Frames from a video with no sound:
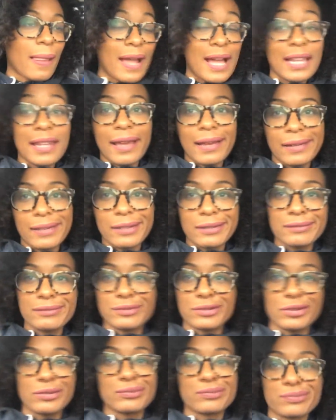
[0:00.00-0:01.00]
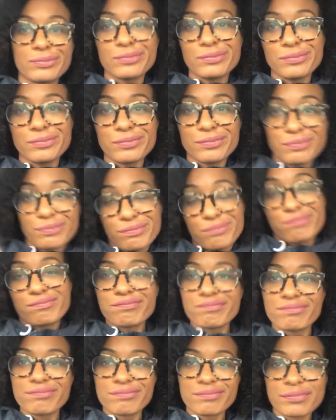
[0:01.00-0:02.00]
I liked
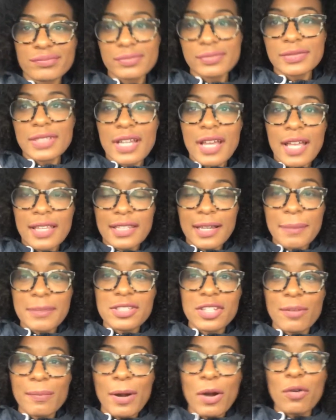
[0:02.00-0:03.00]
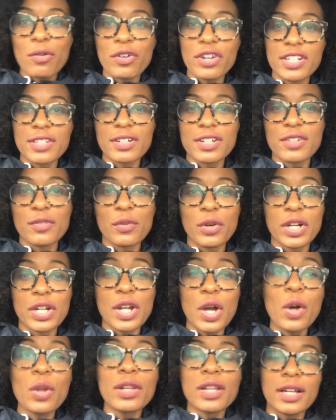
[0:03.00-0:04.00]
them. I think I'm gonna start my own
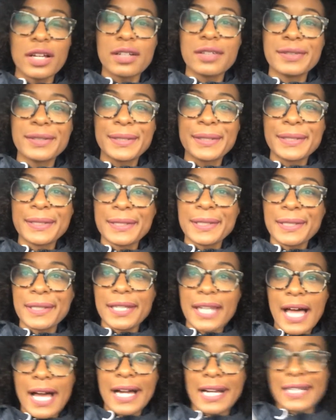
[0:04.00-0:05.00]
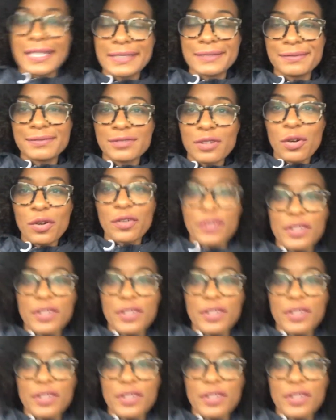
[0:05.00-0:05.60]
granola line, or